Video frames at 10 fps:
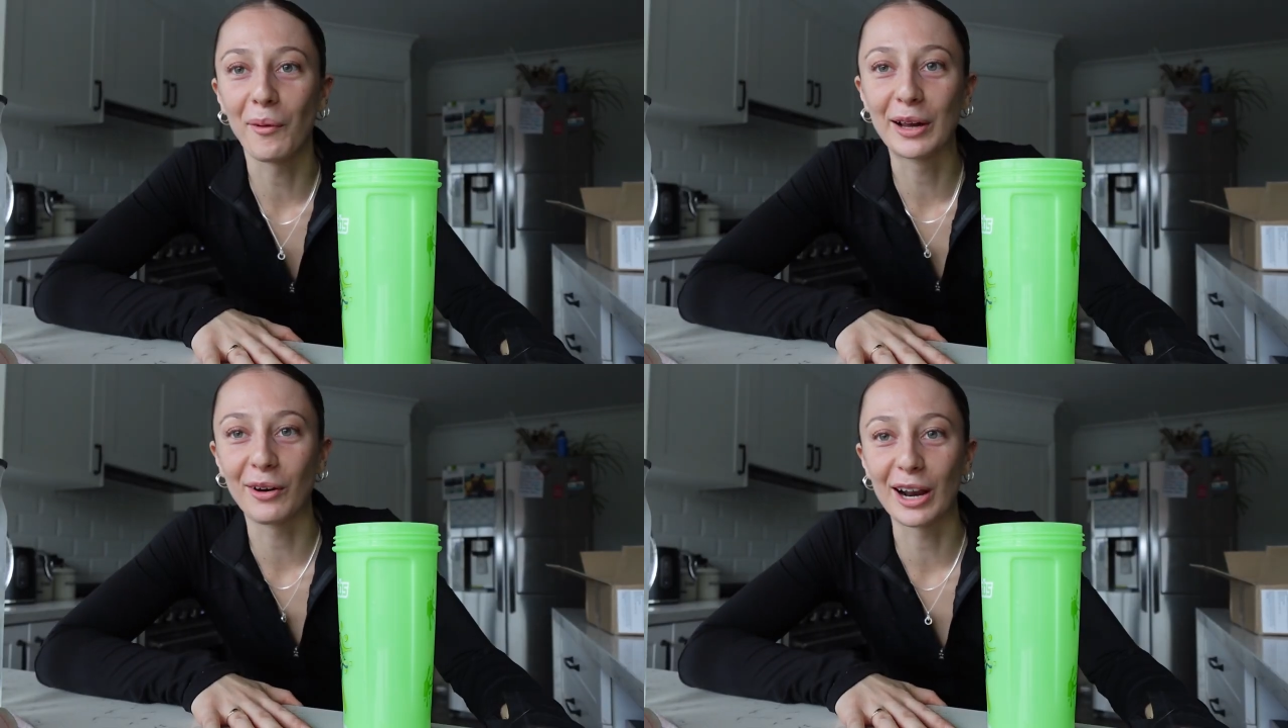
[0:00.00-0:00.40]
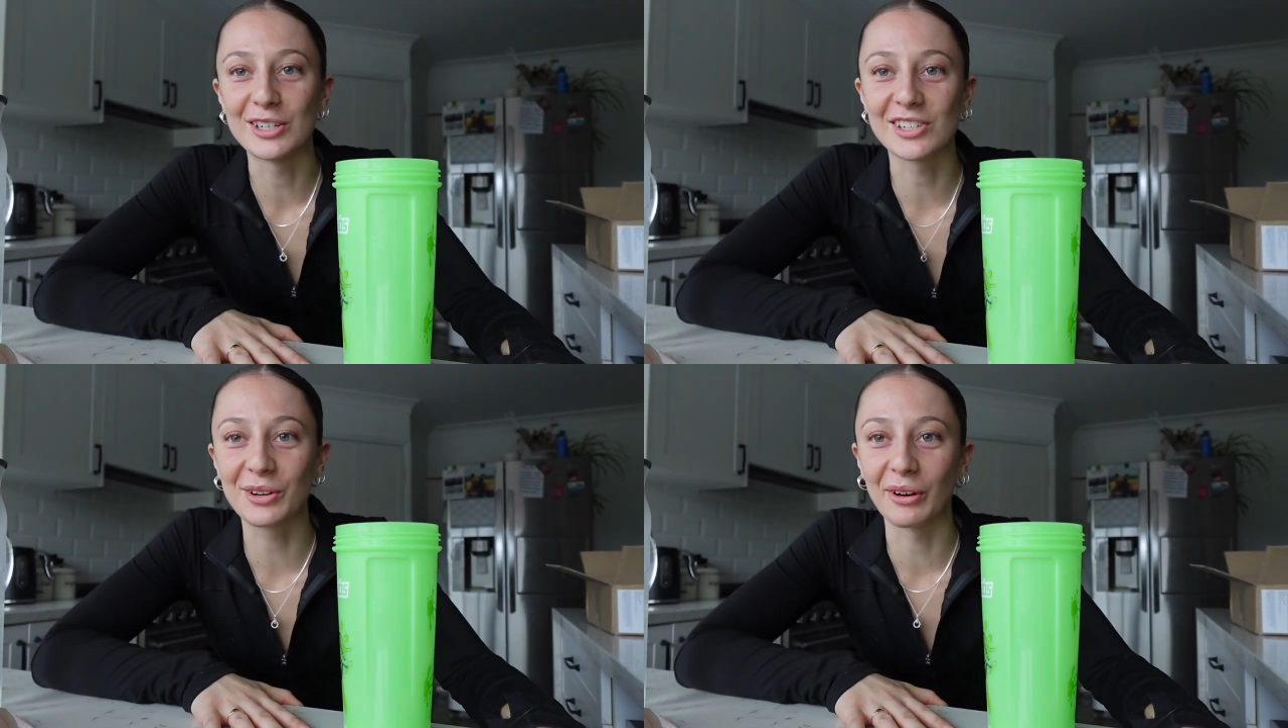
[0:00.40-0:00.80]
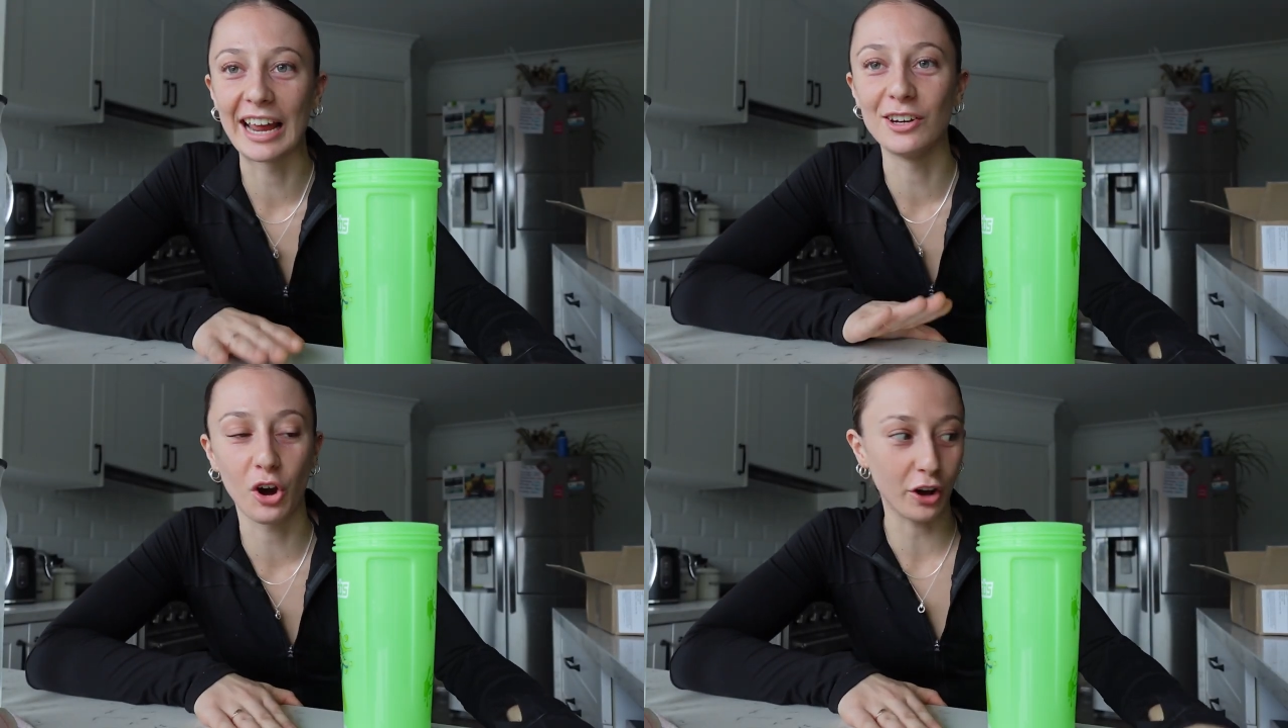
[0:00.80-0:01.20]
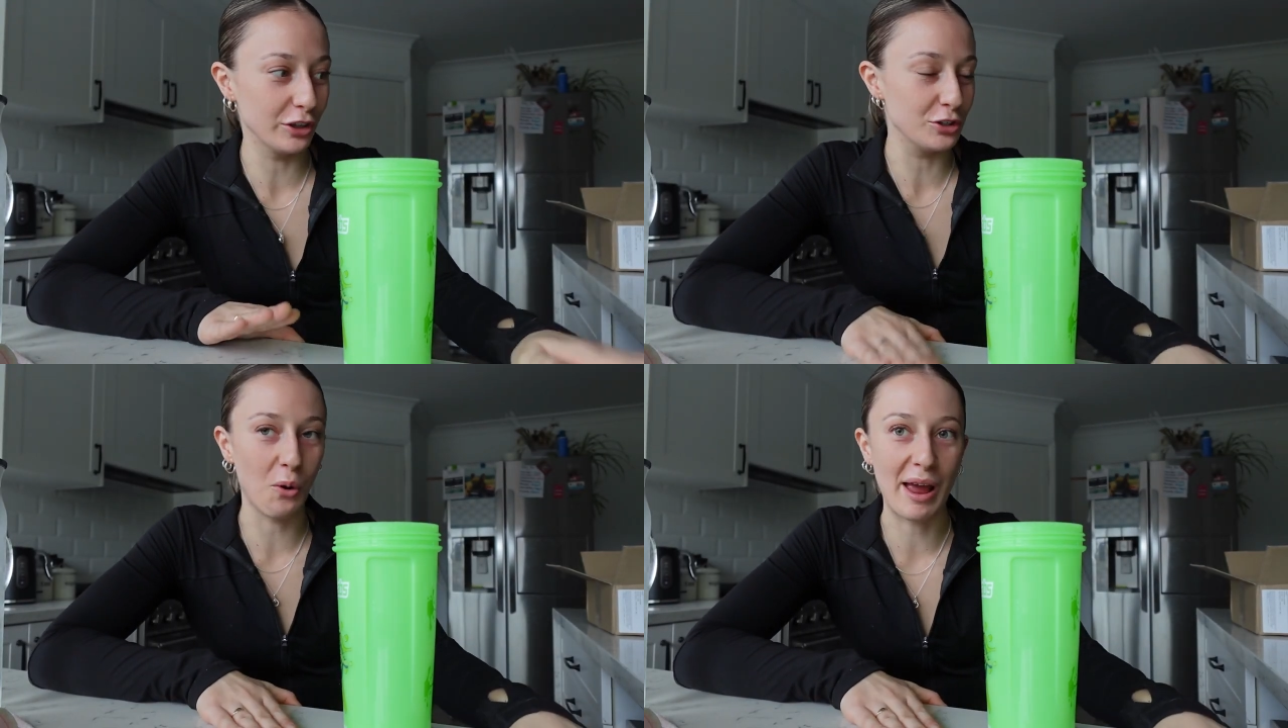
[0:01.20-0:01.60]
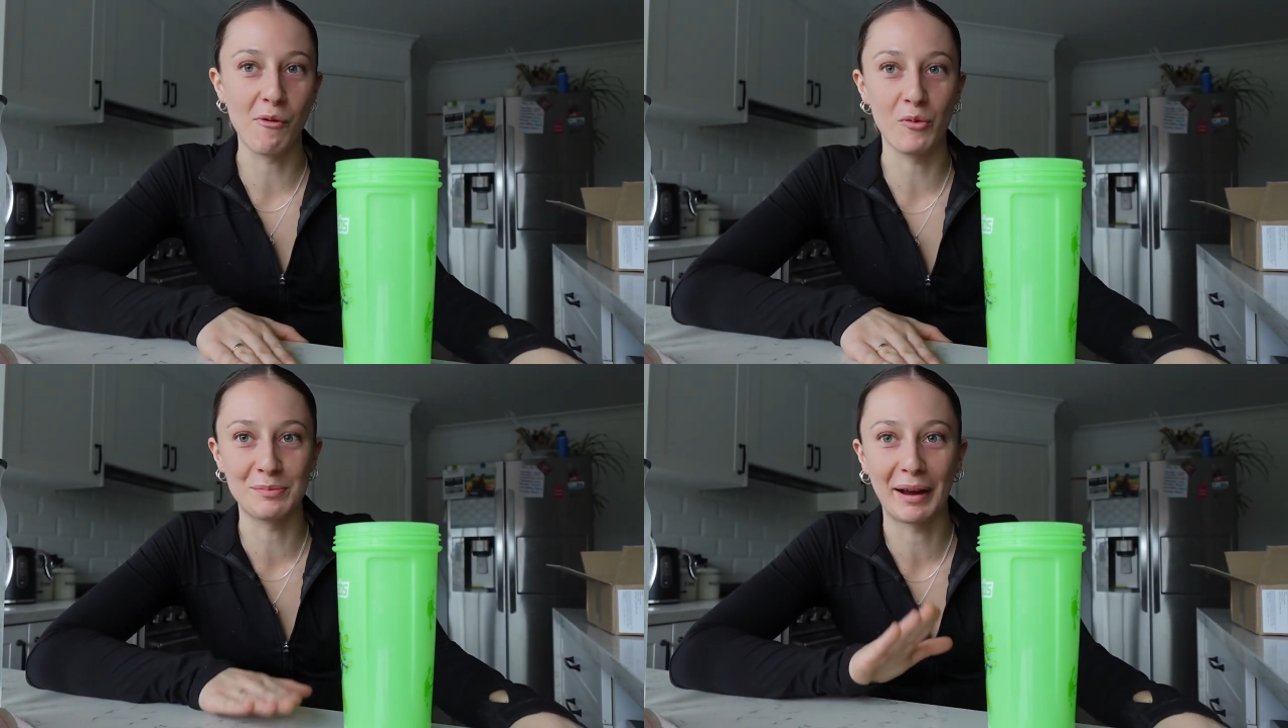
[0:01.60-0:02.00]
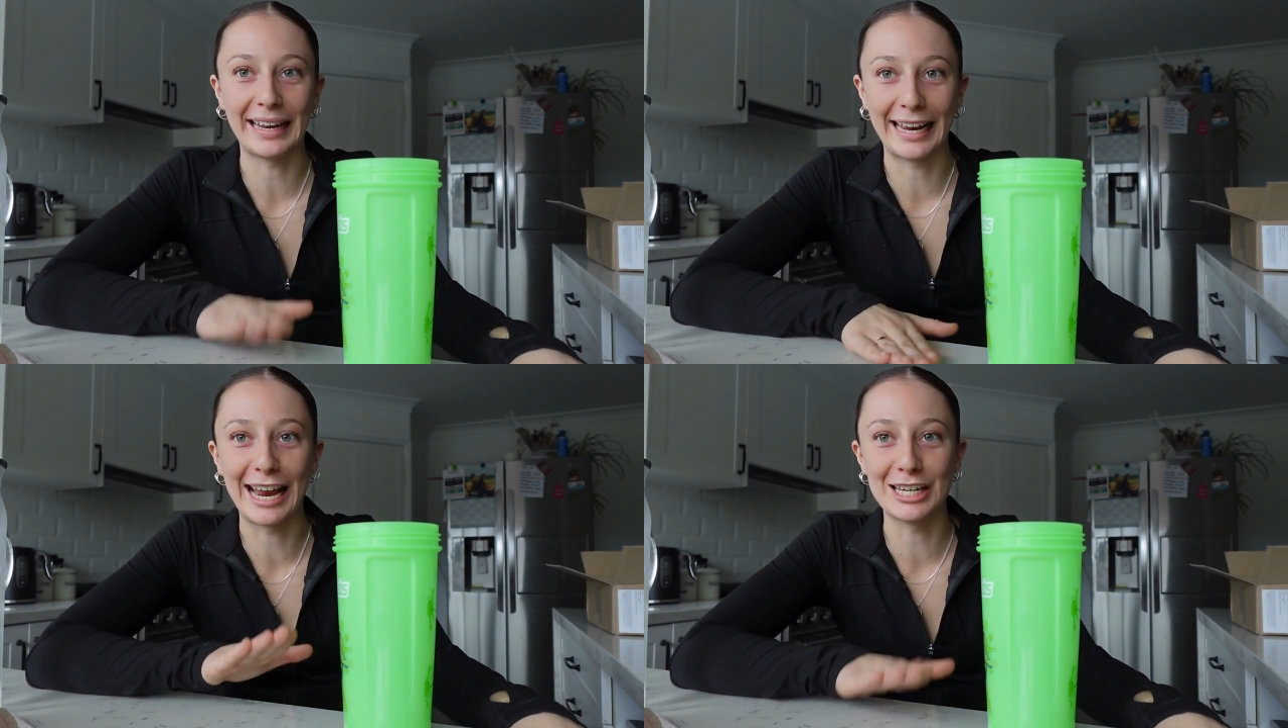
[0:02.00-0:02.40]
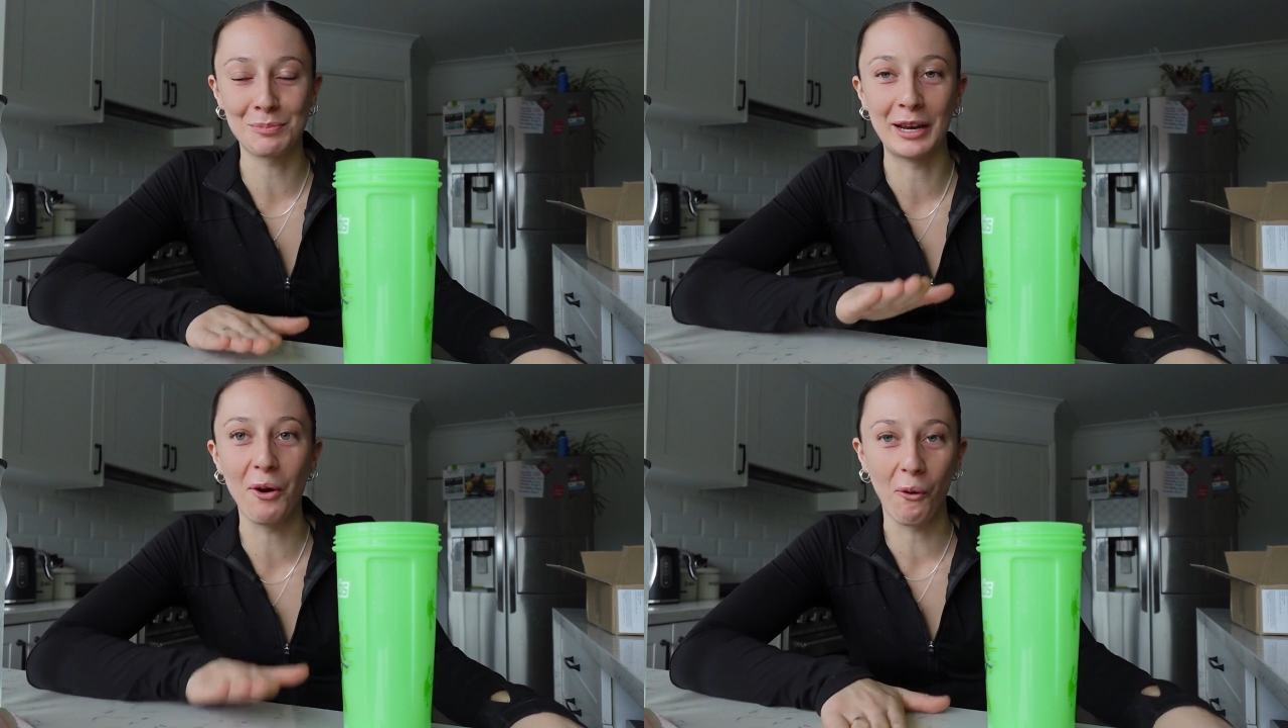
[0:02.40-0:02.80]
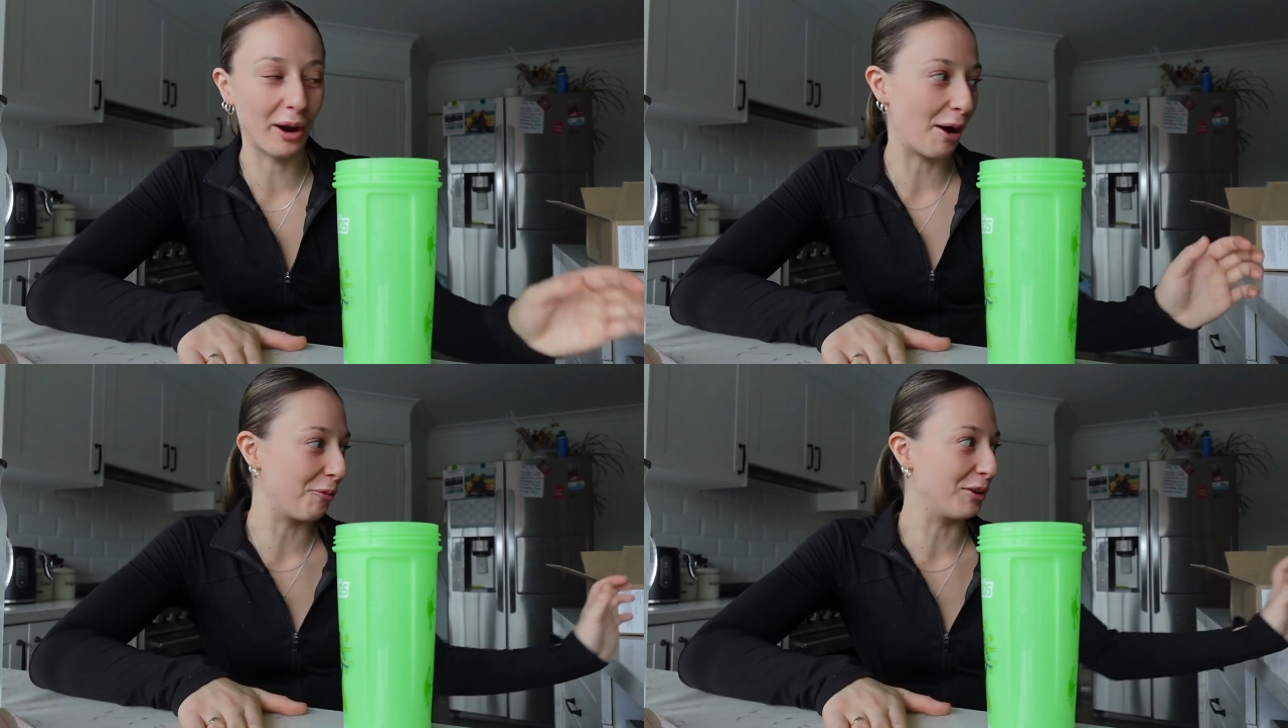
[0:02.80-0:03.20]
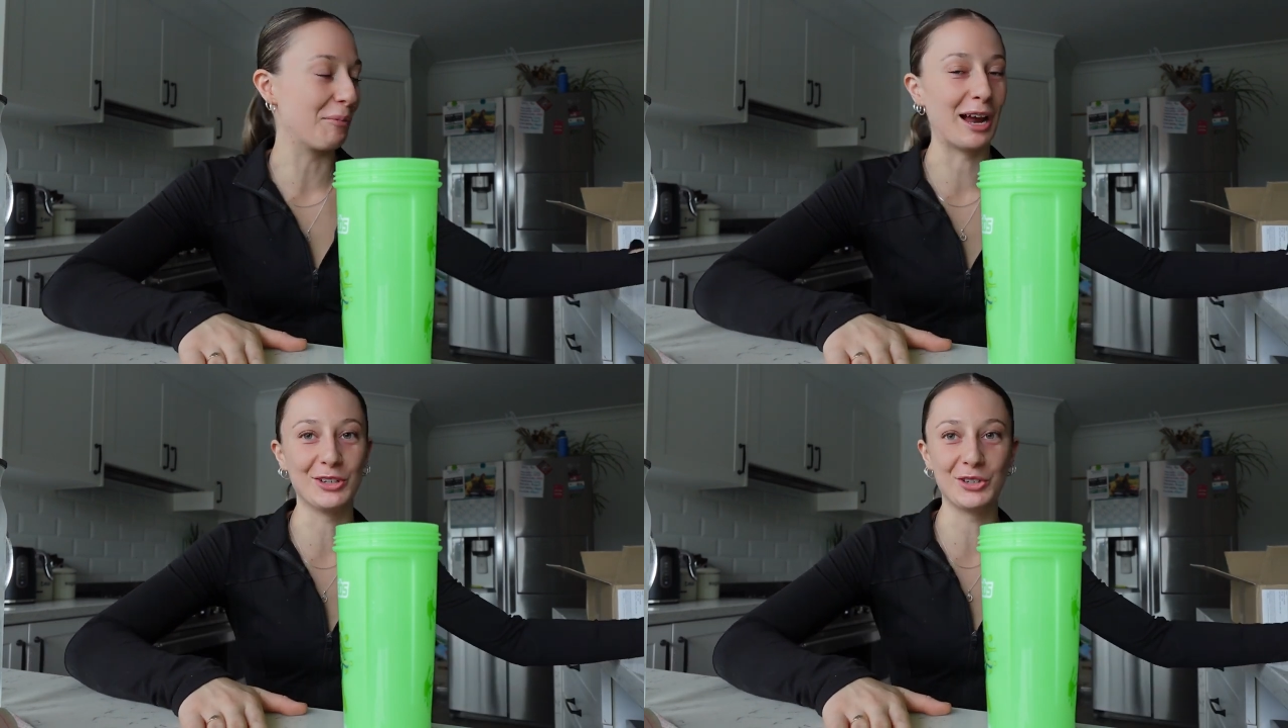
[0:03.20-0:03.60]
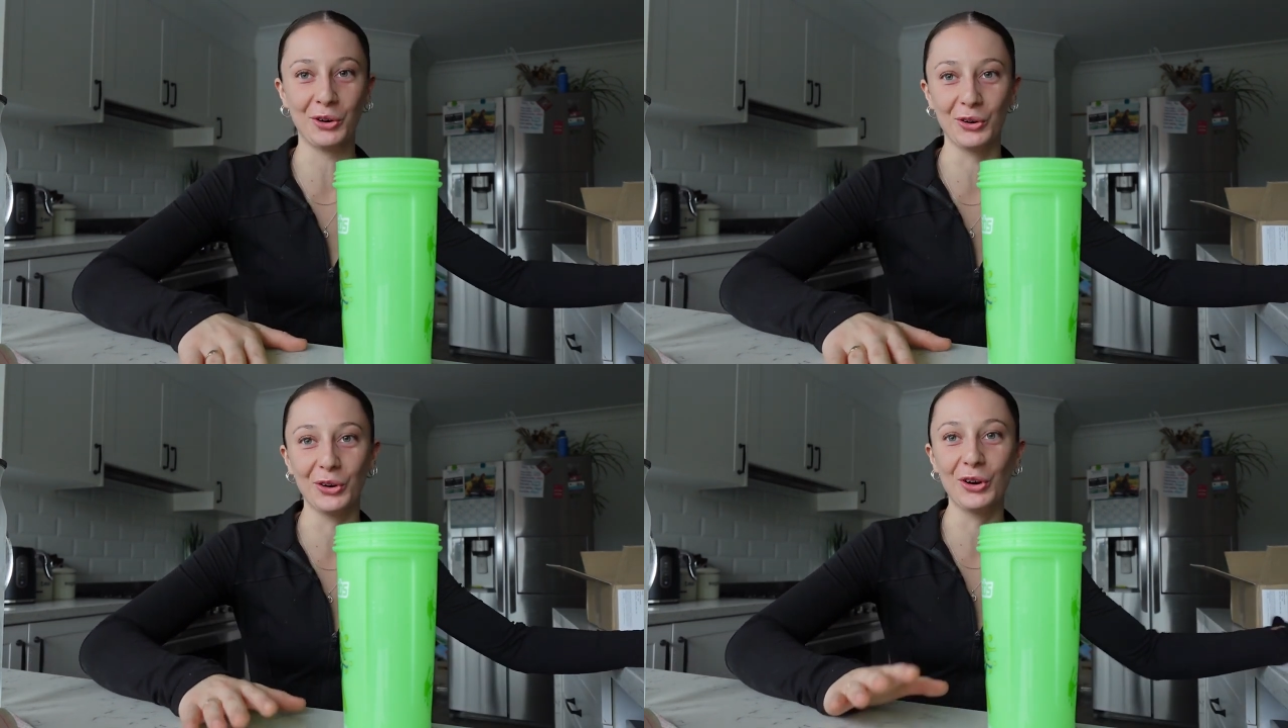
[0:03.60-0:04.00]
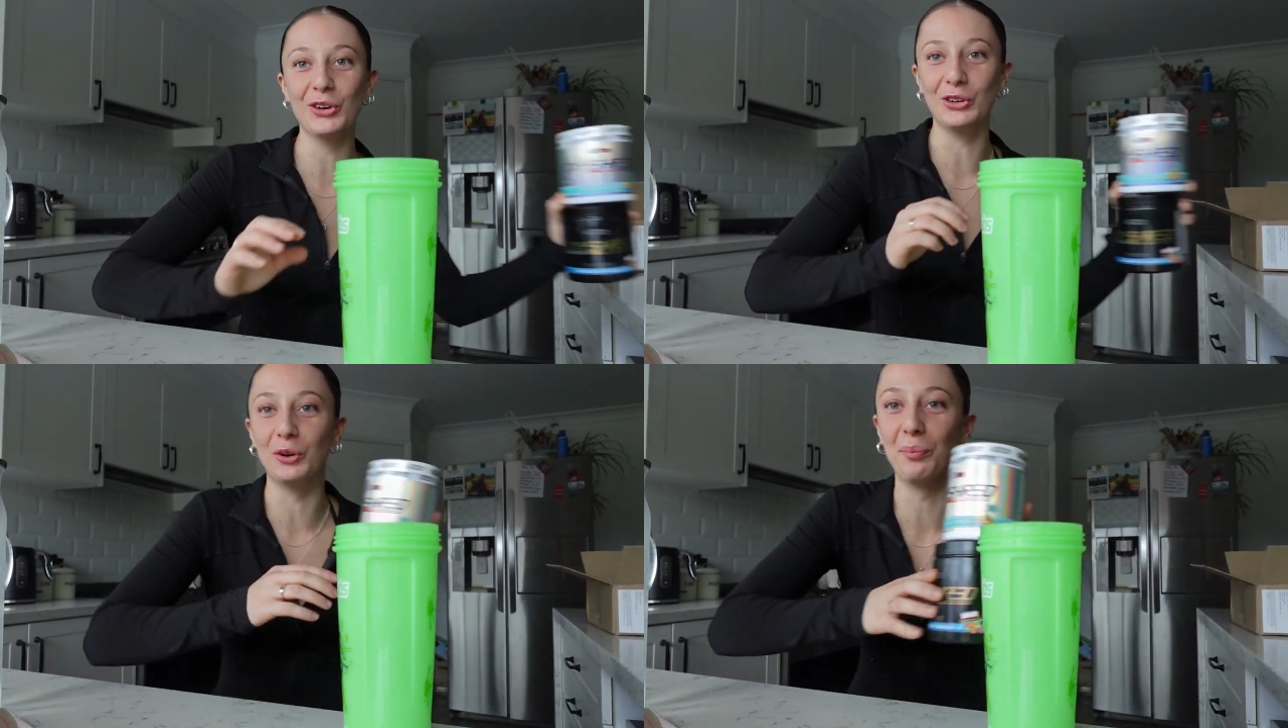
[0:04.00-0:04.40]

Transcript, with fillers: my god, I just got a knock on the door and it was my EHP order with my two new